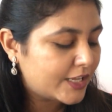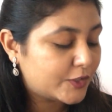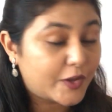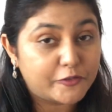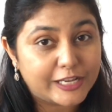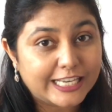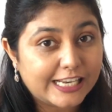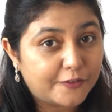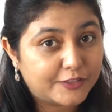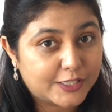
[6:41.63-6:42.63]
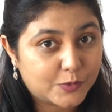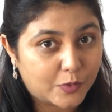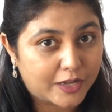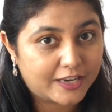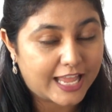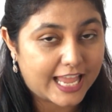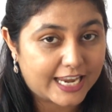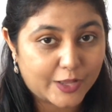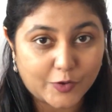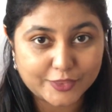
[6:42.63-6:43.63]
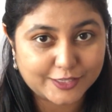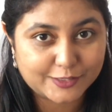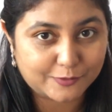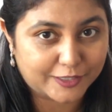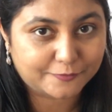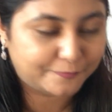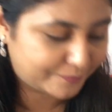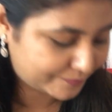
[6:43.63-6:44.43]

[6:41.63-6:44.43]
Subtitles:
So I really love this one, and I got this one.